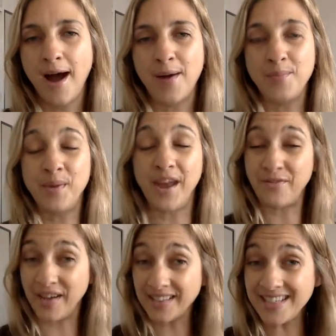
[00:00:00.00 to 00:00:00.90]
But I
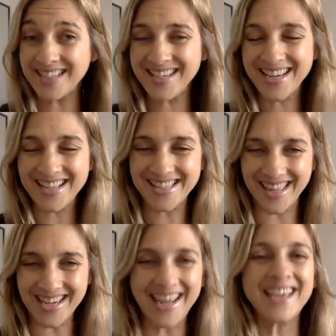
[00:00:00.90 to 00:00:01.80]
finally did it. I set
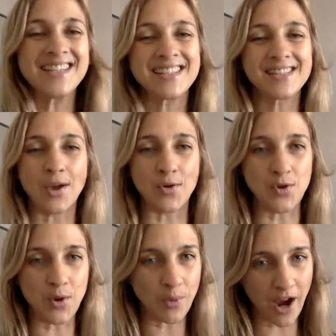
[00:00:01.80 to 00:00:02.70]
a date, so
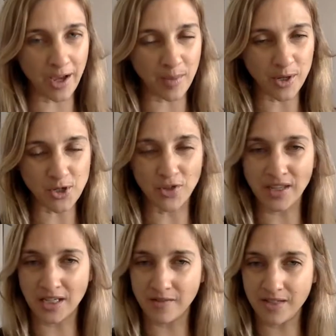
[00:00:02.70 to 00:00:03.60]
no more acupuncture at
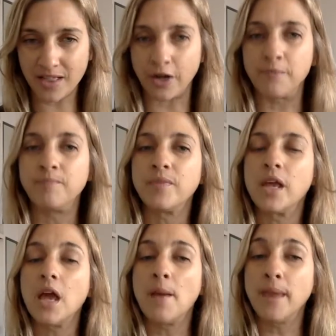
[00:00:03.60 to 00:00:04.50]
the end of this year.
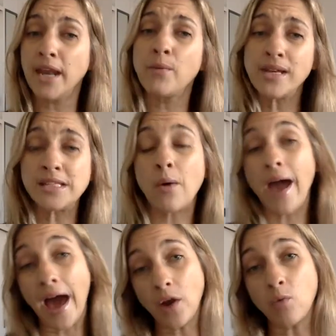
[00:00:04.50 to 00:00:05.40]
But anyway, so I
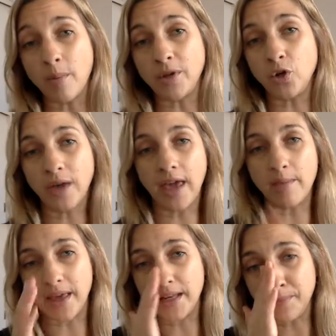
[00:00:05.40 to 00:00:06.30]
had a woman who came
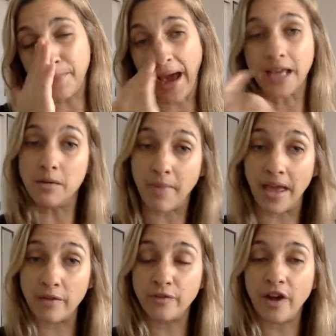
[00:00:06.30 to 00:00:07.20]
in back in
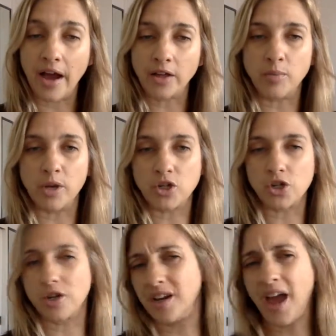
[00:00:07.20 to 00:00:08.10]
May for
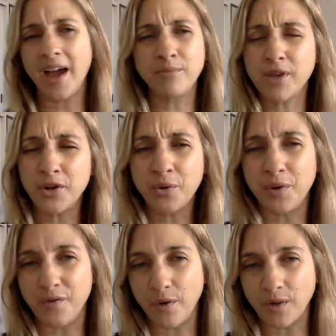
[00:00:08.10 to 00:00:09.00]
acupuncture, and I don't want
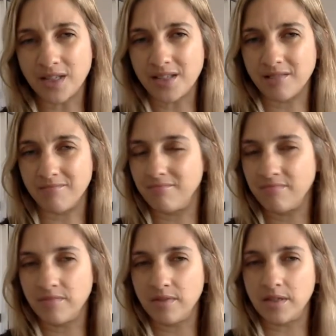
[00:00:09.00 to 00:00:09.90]
to focus on
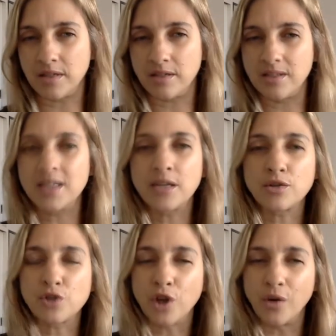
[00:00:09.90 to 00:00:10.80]
the
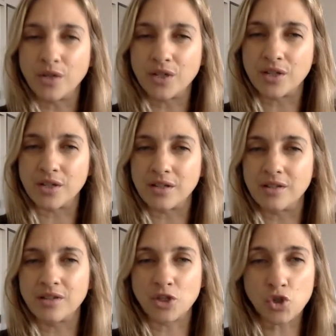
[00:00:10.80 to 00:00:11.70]
details or go into
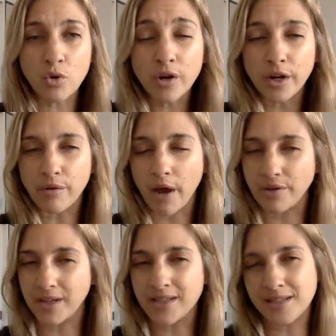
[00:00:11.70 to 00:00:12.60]
the story around
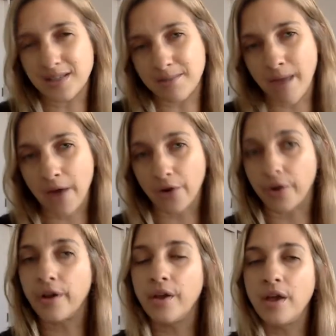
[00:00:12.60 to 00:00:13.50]
it because it doesn't matter.
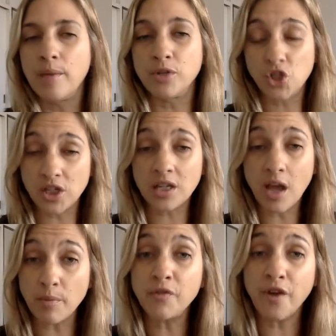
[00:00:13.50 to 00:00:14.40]
But she did
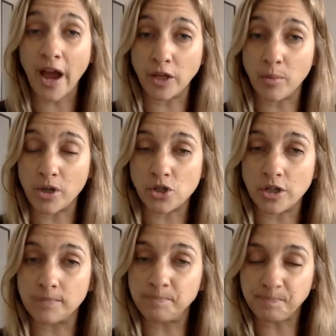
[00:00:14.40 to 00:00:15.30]
come in for acupuncture,